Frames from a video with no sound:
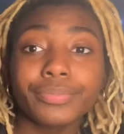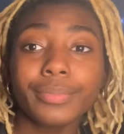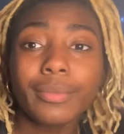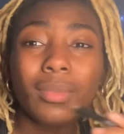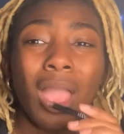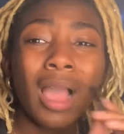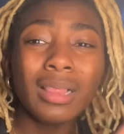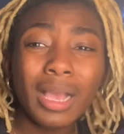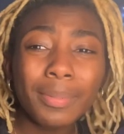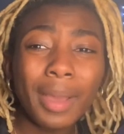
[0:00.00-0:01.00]
I lock
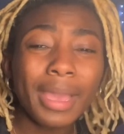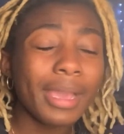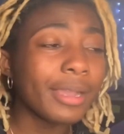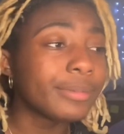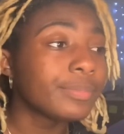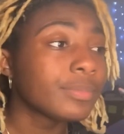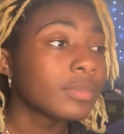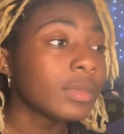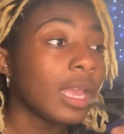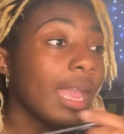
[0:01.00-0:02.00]
my hair,
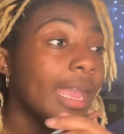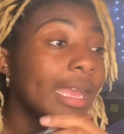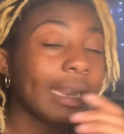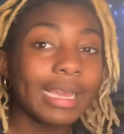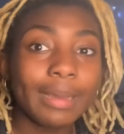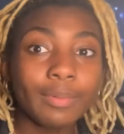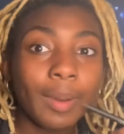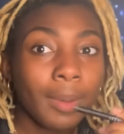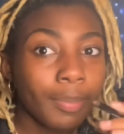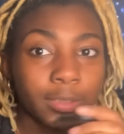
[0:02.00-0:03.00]
and like my mom
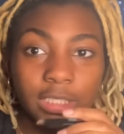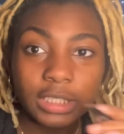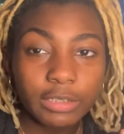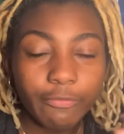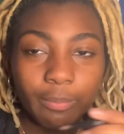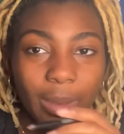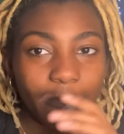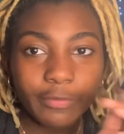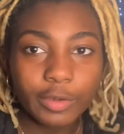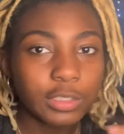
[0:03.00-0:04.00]
puts in my
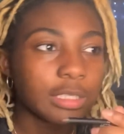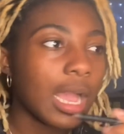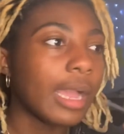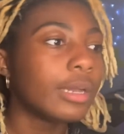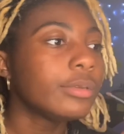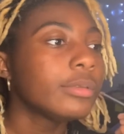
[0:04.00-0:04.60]
first style,